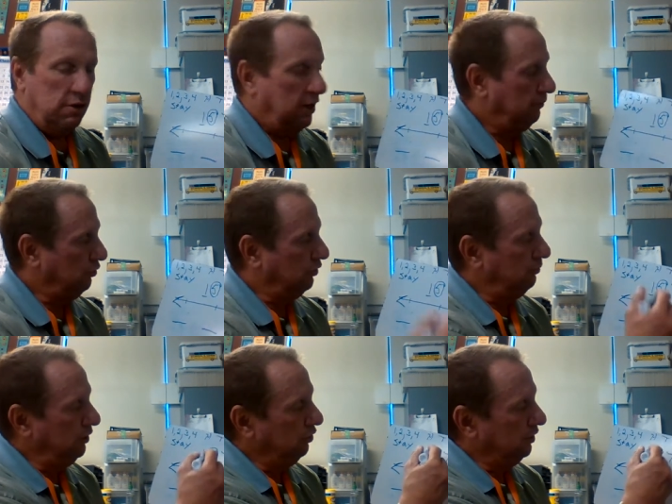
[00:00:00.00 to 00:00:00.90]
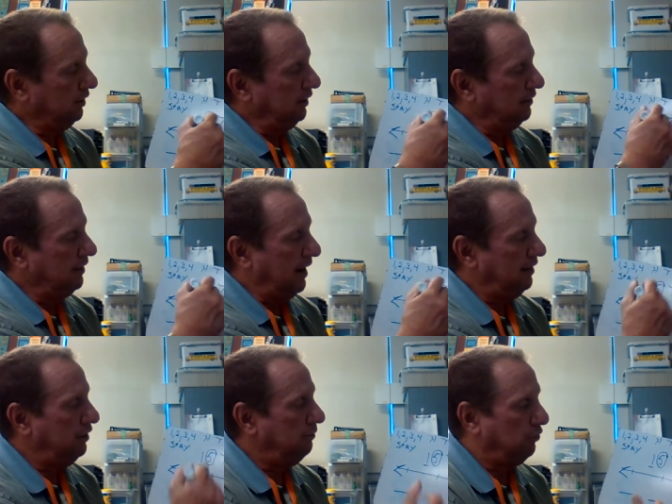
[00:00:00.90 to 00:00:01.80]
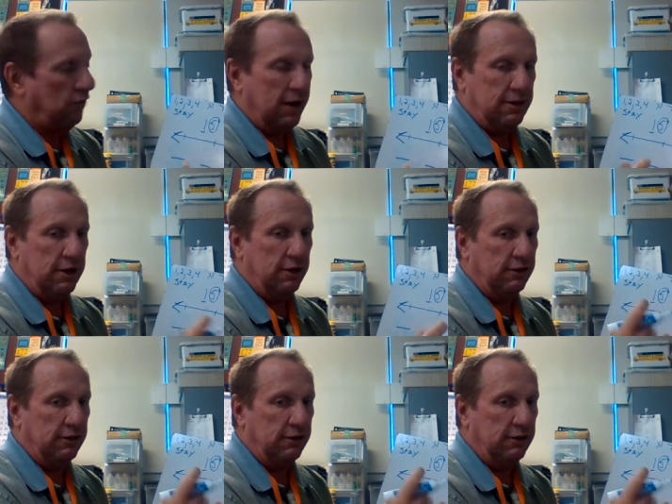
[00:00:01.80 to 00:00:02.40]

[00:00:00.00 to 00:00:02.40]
I'm going to be looking at that number right there